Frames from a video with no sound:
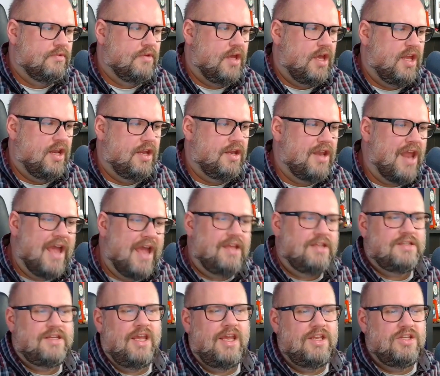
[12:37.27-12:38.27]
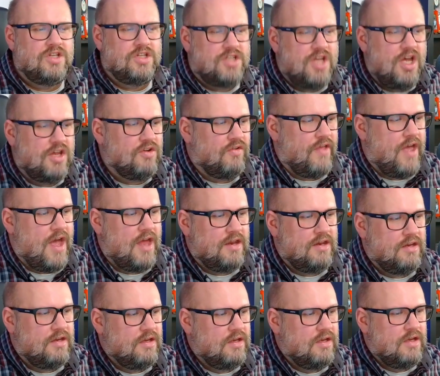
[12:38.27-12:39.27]
And in 19, just under that.
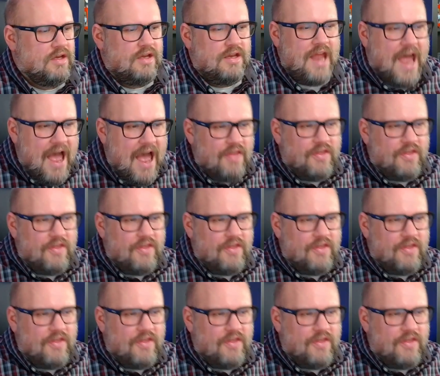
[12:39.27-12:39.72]
Now,